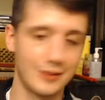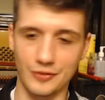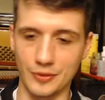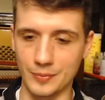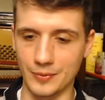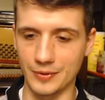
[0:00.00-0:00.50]

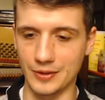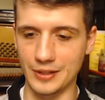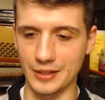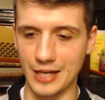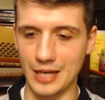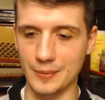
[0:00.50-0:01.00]
From
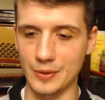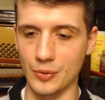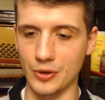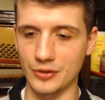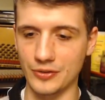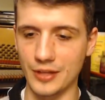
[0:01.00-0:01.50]
the Academy
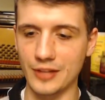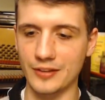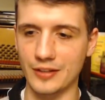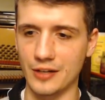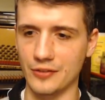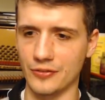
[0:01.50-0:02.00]
Awards. So that's
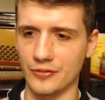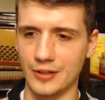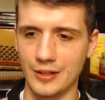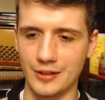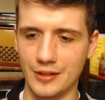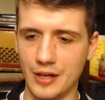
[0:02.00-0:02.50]
kind of
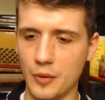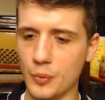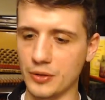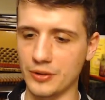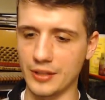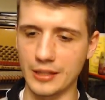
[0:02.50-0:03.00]
a
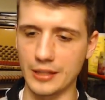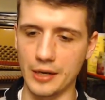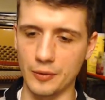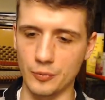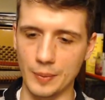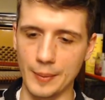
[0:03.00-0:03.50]
weird thing that
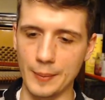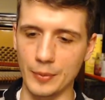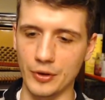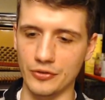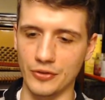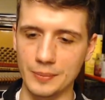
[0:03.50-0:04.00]
I remember
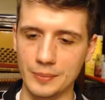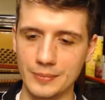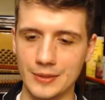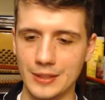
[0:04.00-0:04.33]
her from,